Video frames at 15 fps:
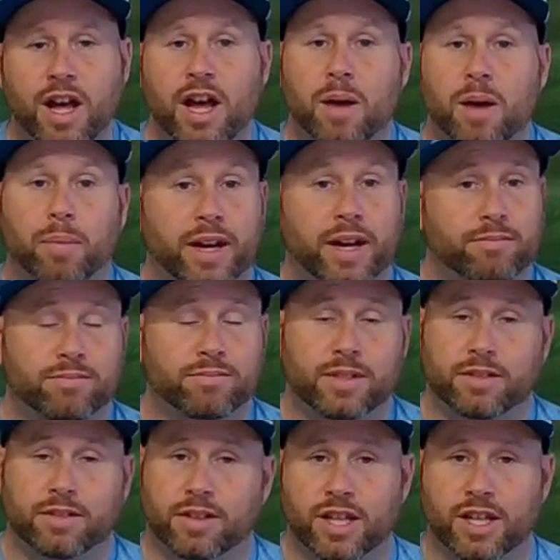But
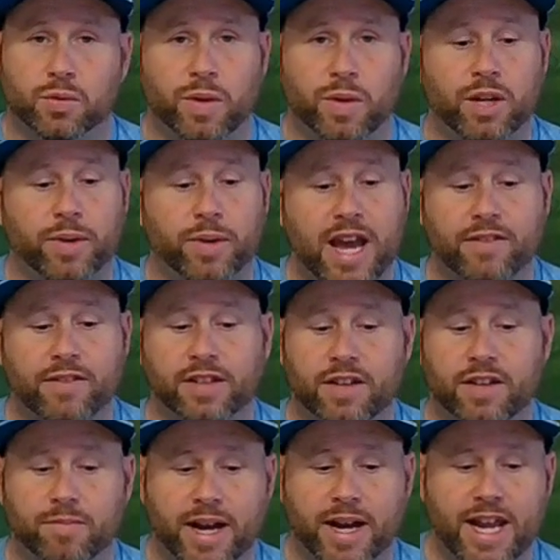this week we have LIV
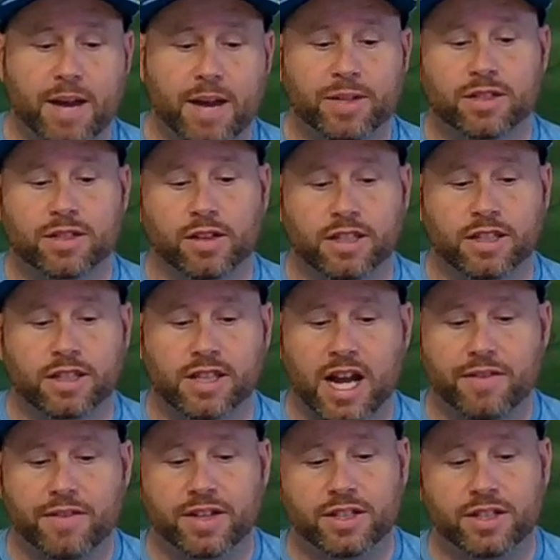Miami. So let's
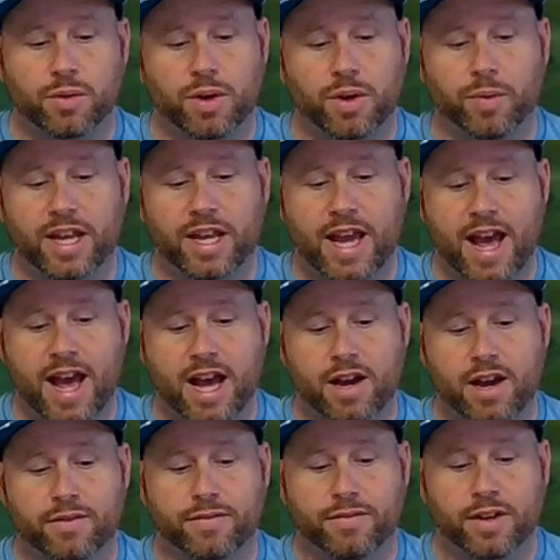dive into it. We
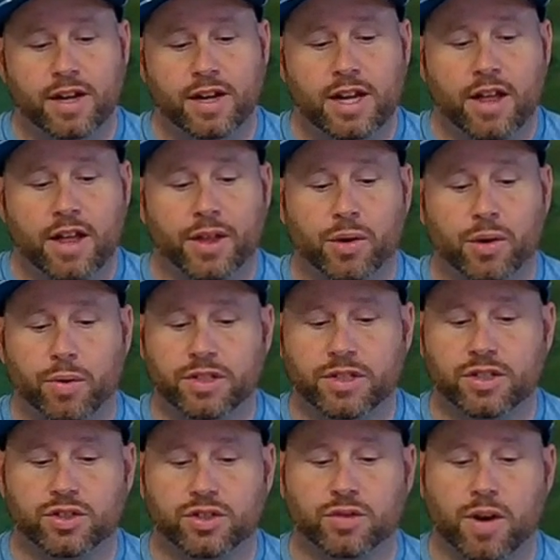have the course
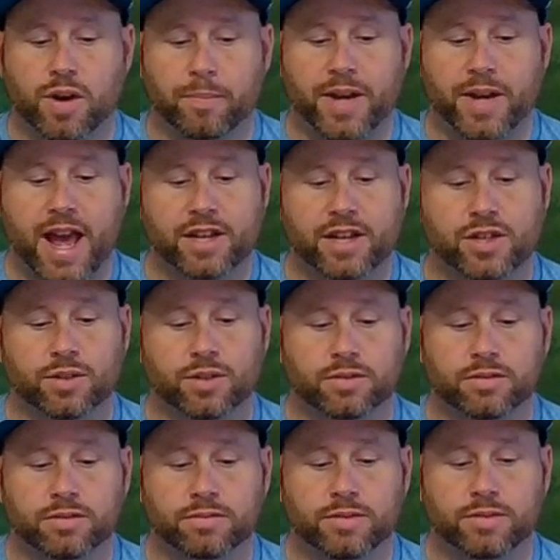is Trump National
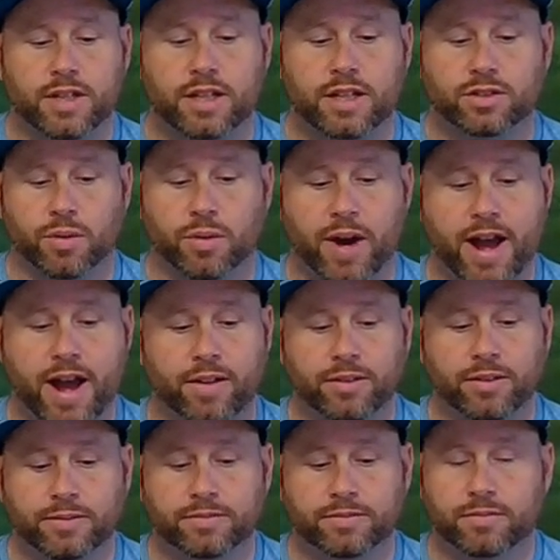Doral.
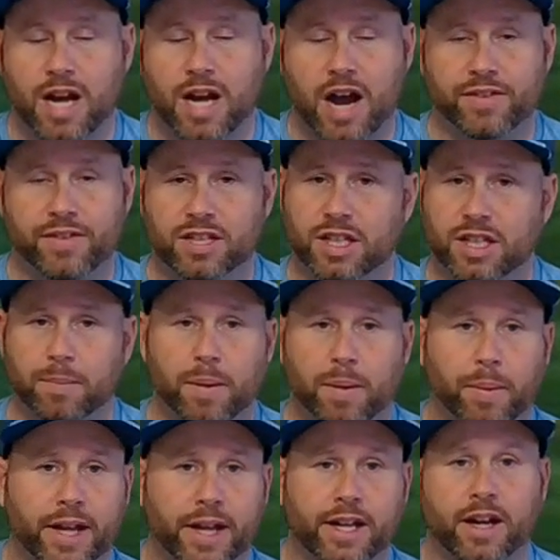Obviously, been
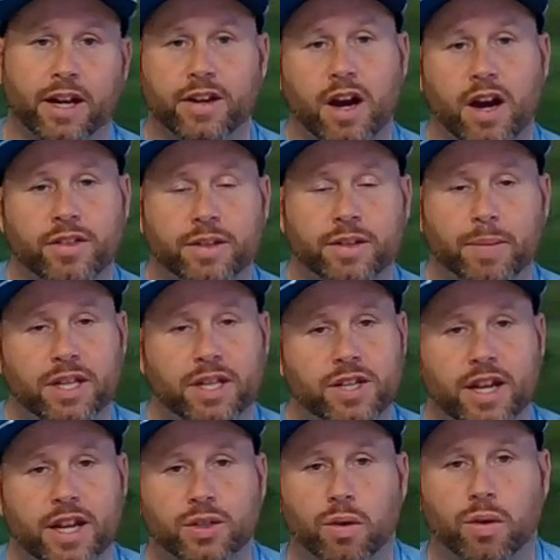played on, on the PGA
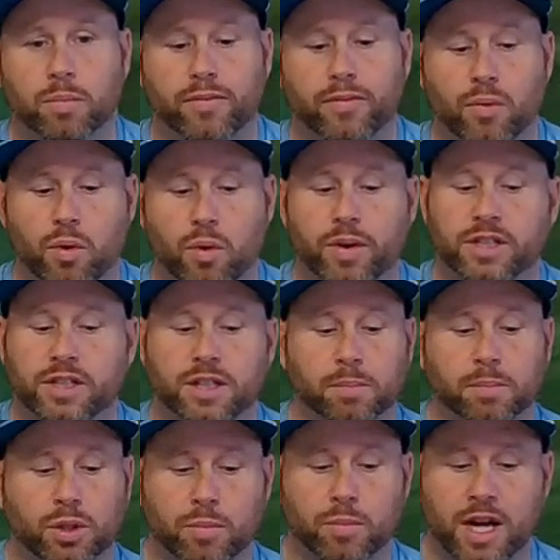Tour before. It's the Blue
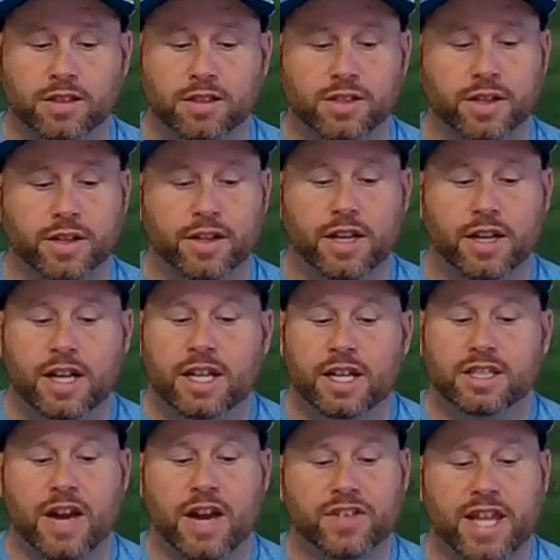Monster,
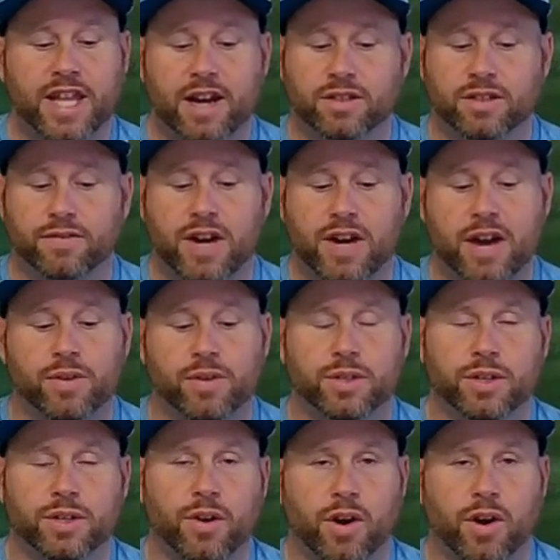7,500
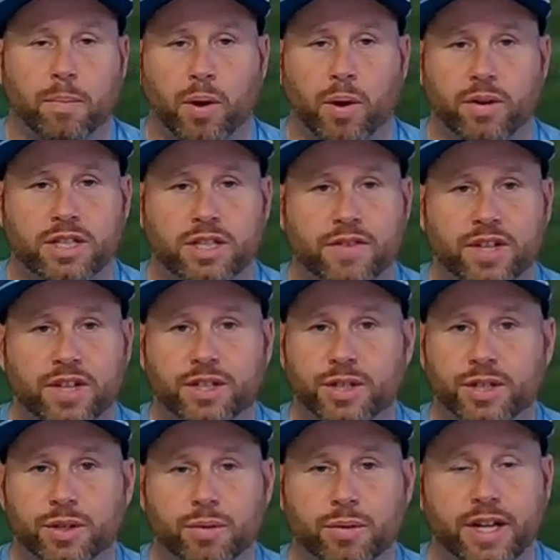yard par
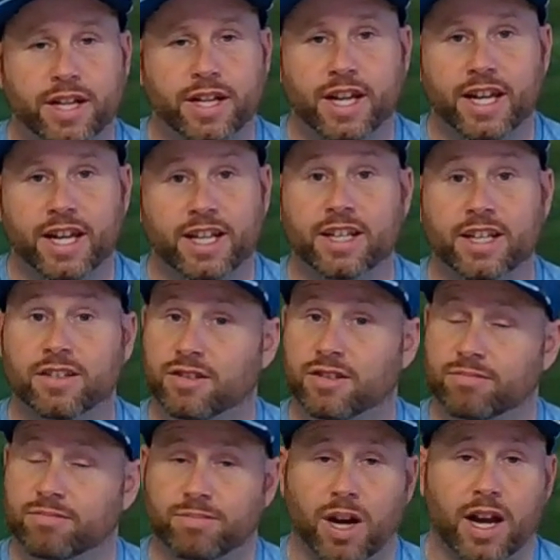72. It, it is
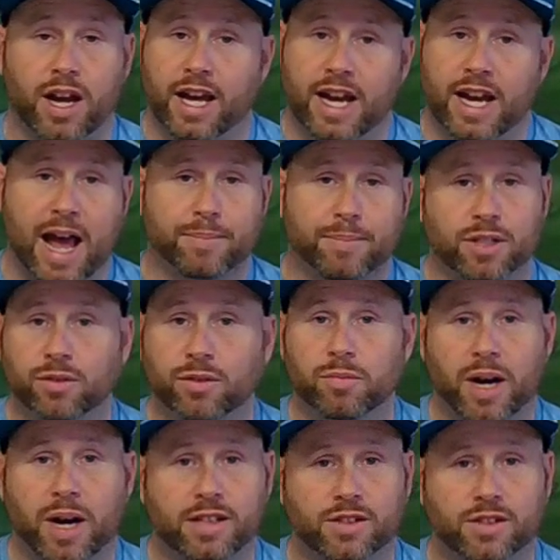an absolute
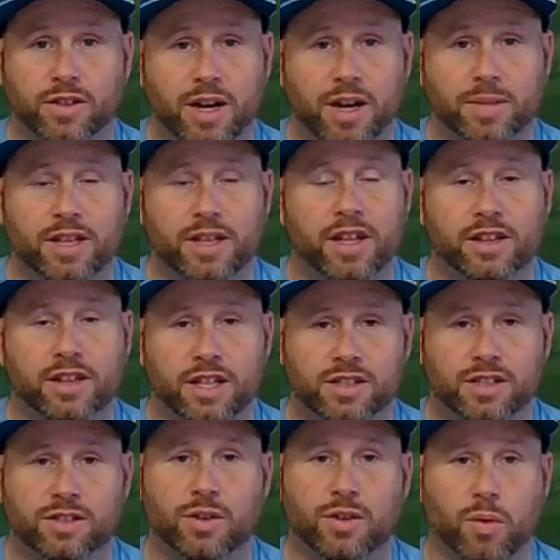monster. I mean, th- this
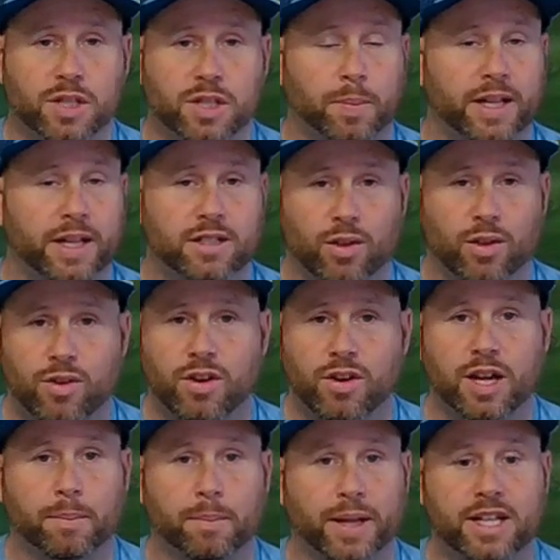course plays long, it
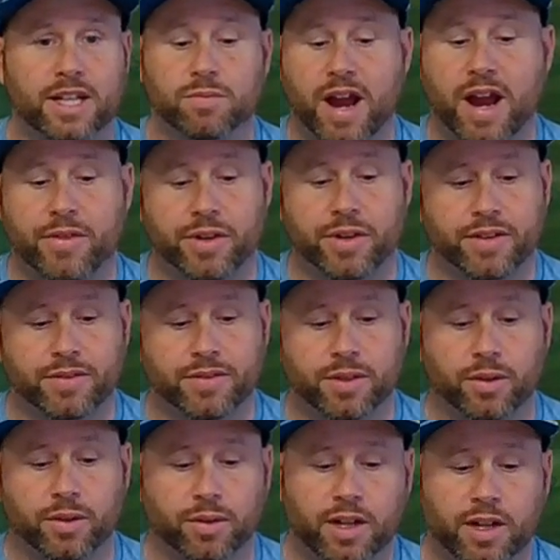plays rather difficult.